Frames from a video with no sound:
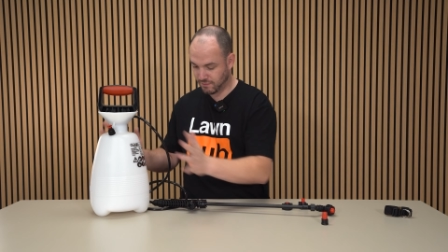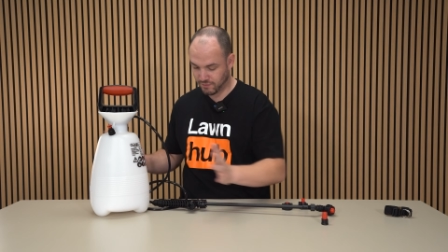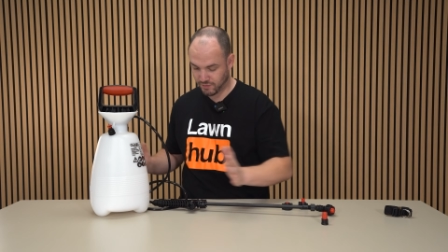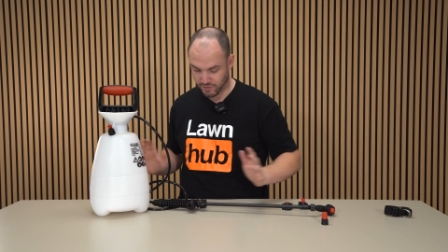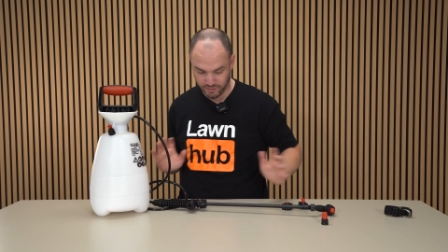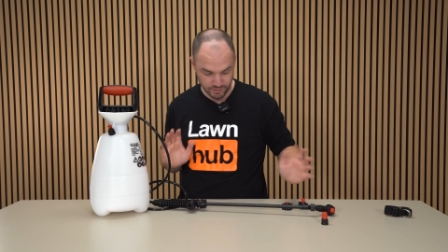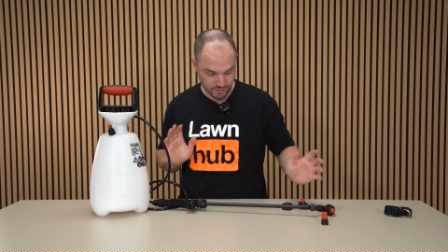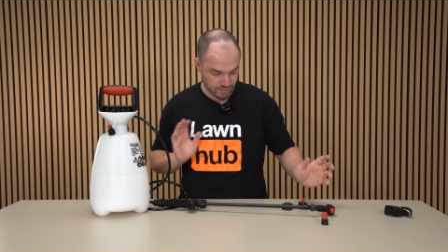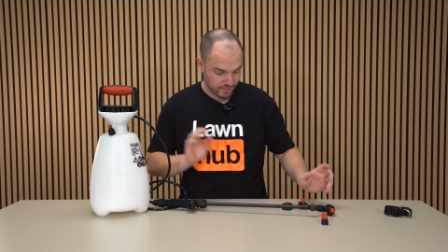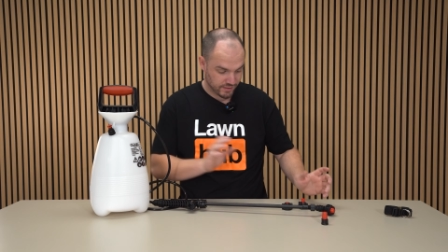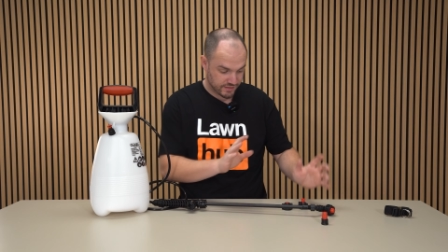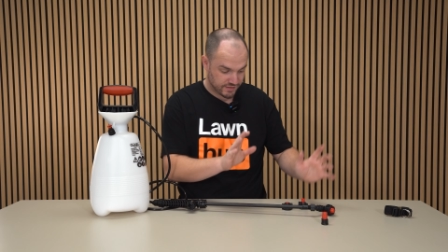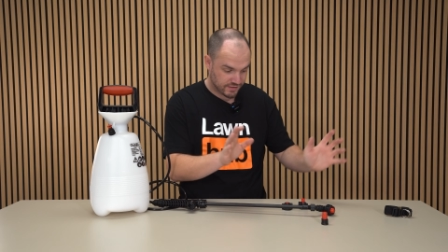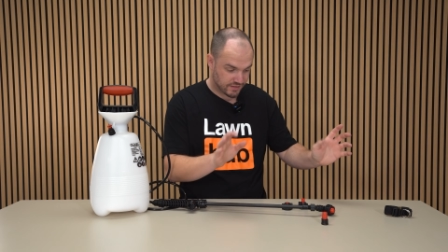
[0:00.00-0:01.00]
you know,
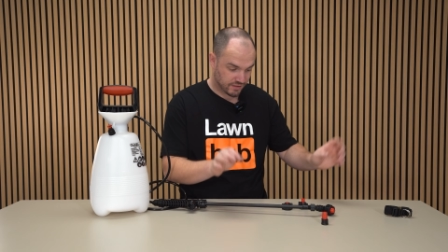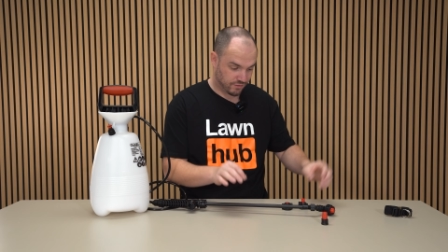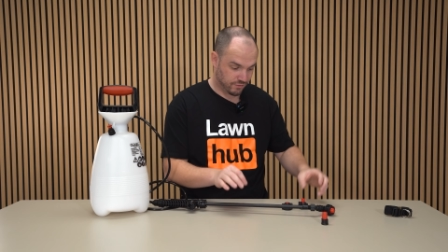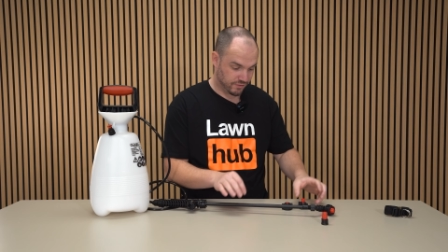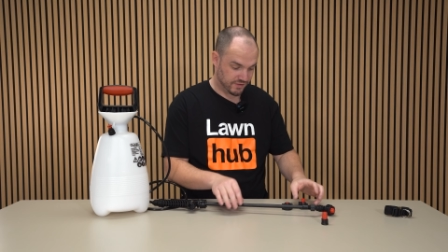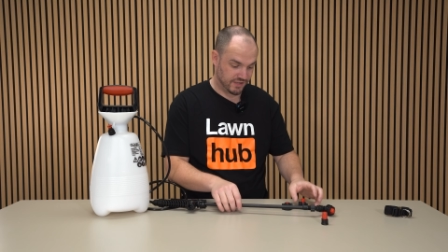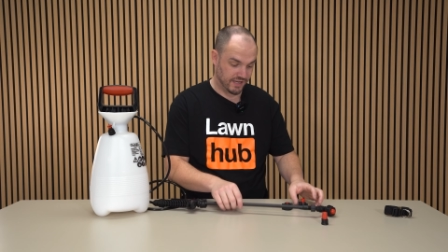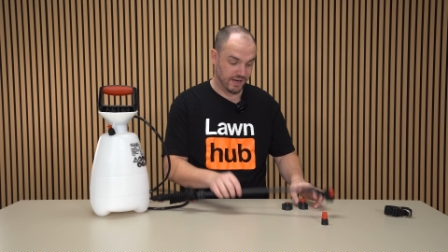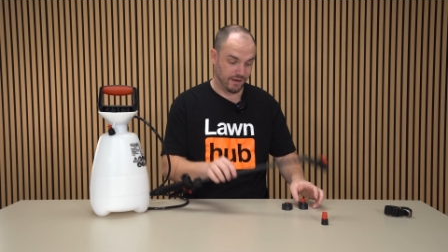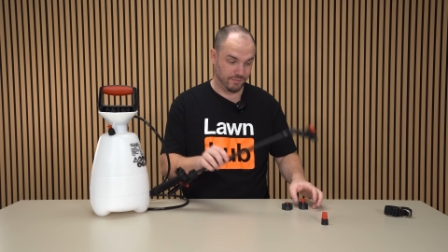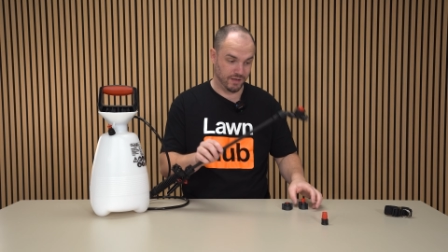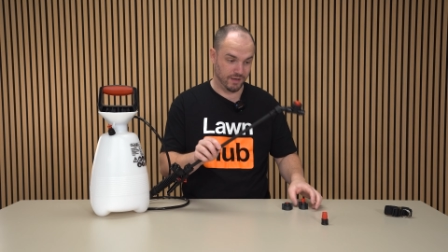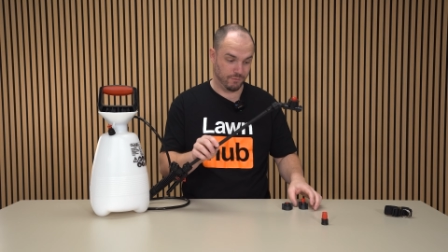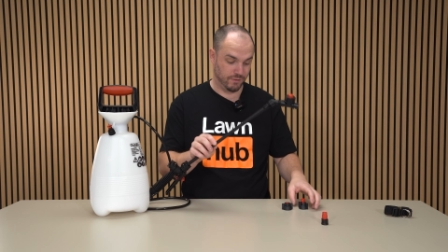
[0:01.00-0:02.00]
this is a good setup
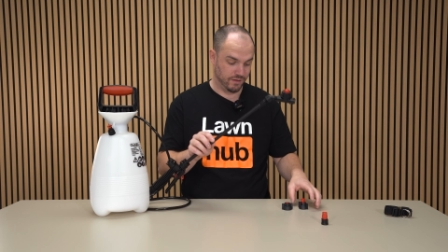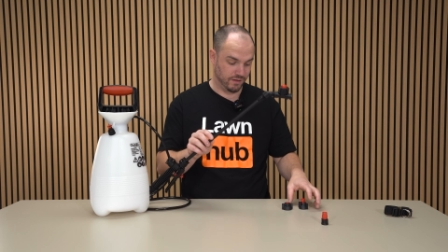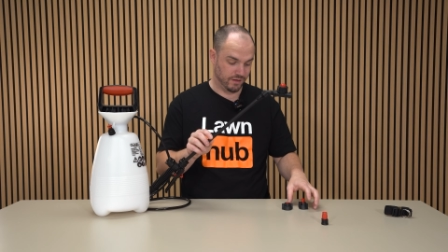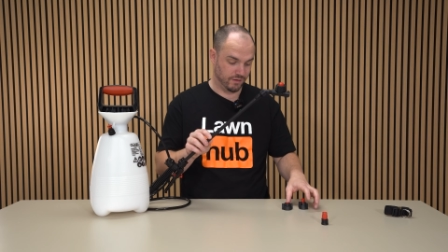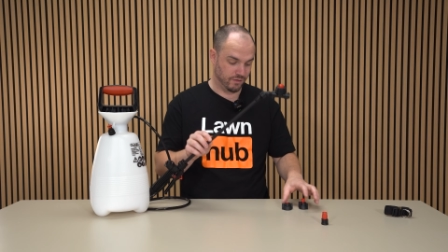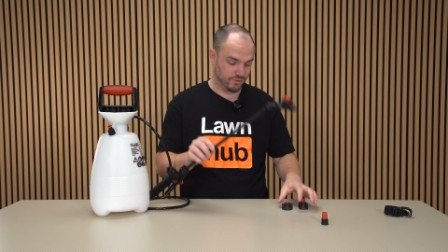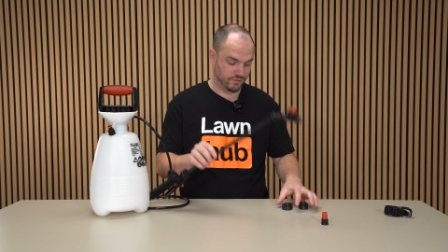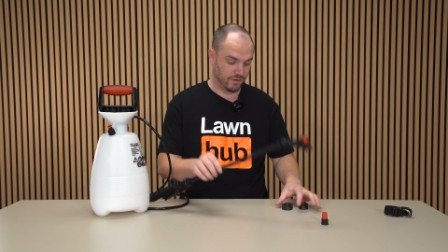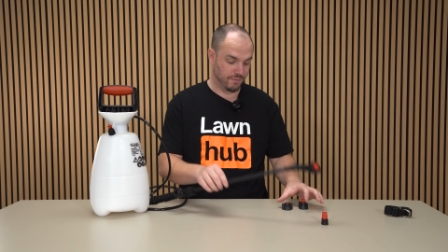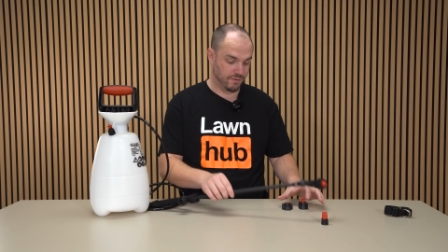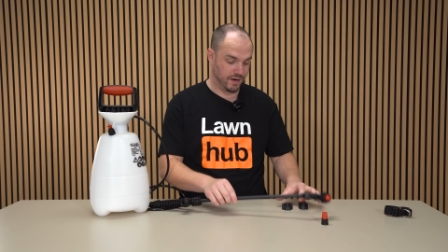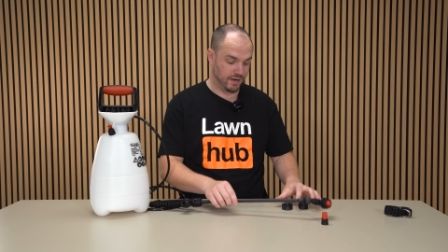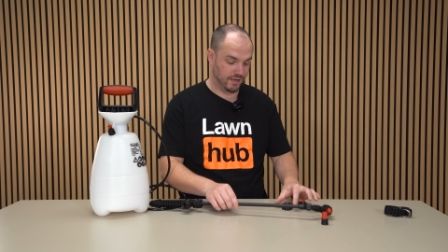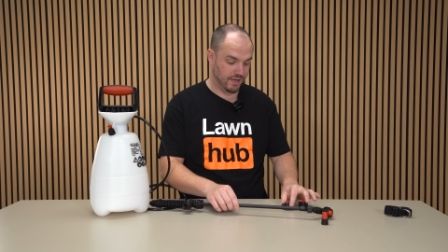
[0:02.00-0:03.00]
here with the nozzle upgrade